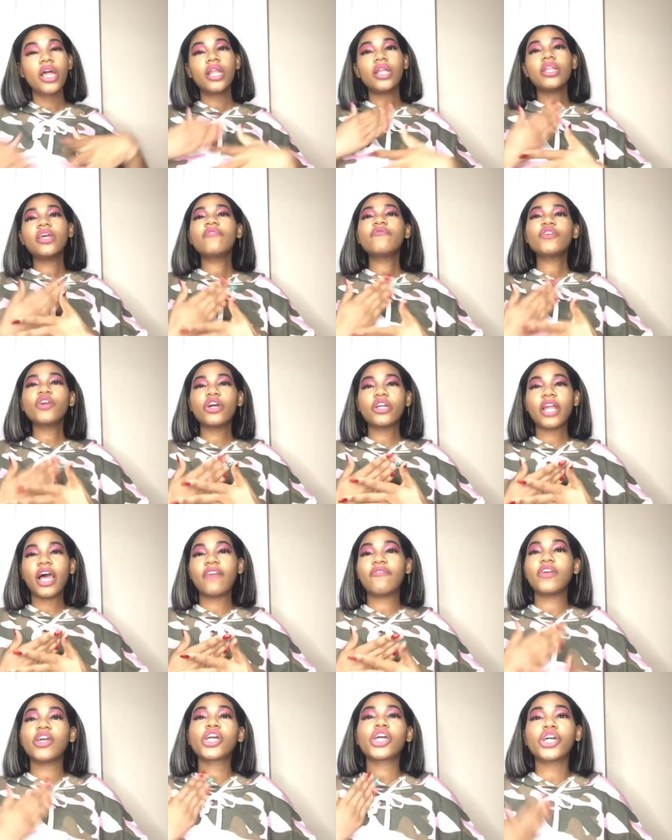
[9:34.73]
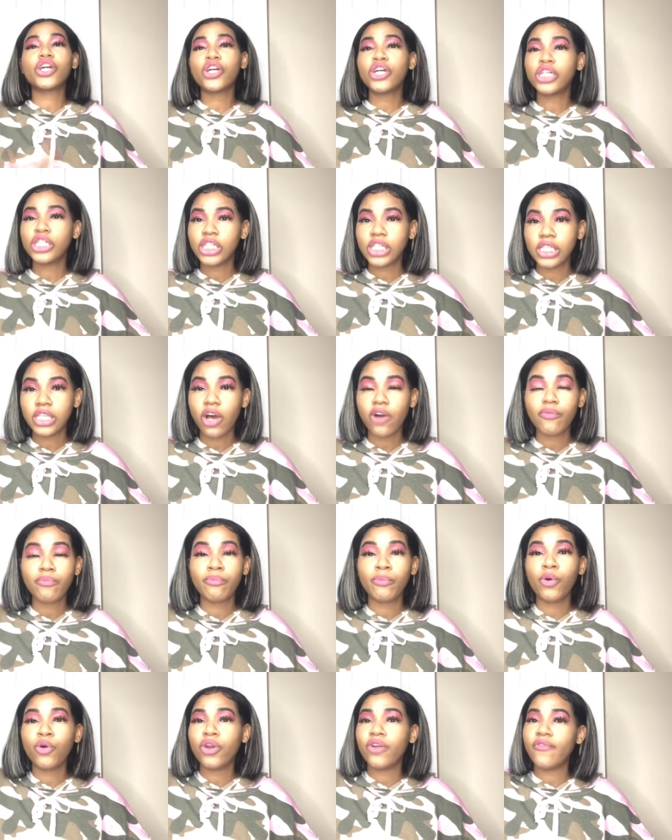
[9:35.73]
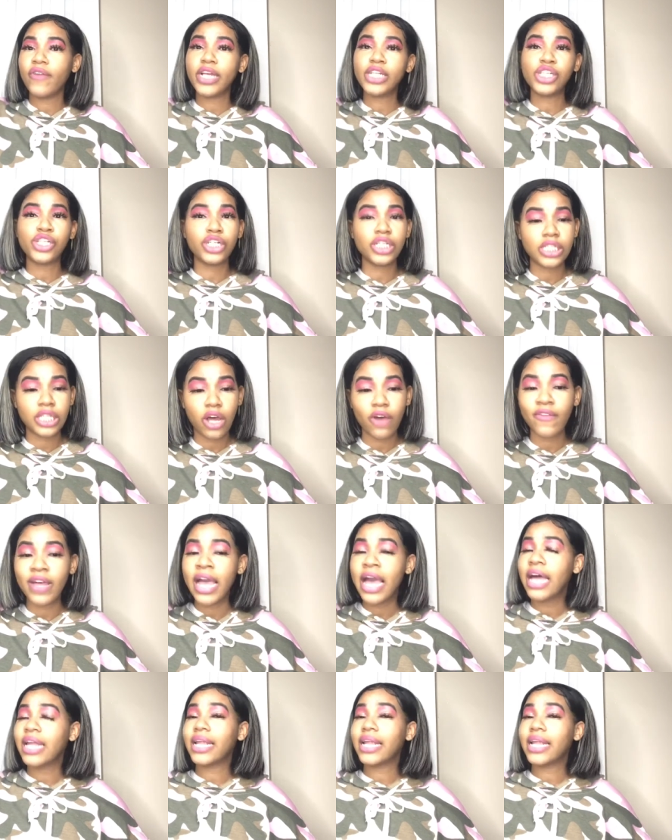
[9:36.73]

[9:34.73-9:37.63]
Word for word: Live your life. Encourage yourself. Motivate yourself.